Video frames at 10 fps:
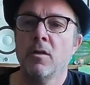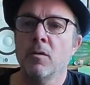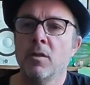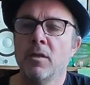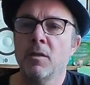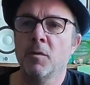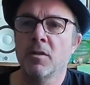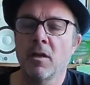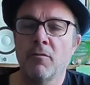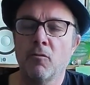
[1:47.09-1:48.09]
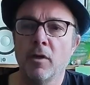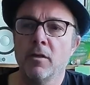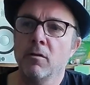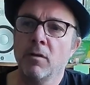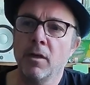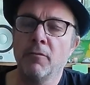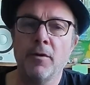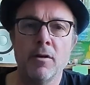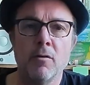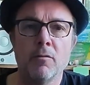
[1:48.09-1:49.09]
So I said to myself, right, okay,
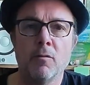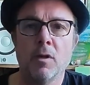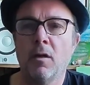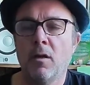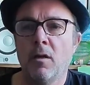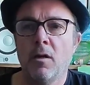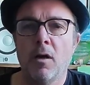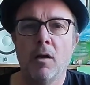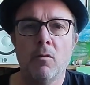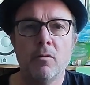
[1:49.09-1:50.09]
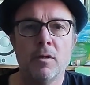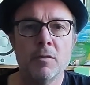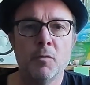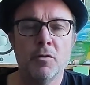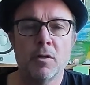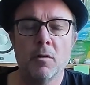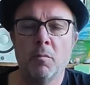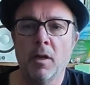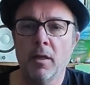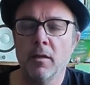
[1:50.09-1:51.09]
fair enough. Well, I wrote this musical
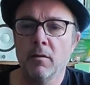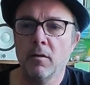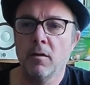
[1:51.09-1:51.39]
play.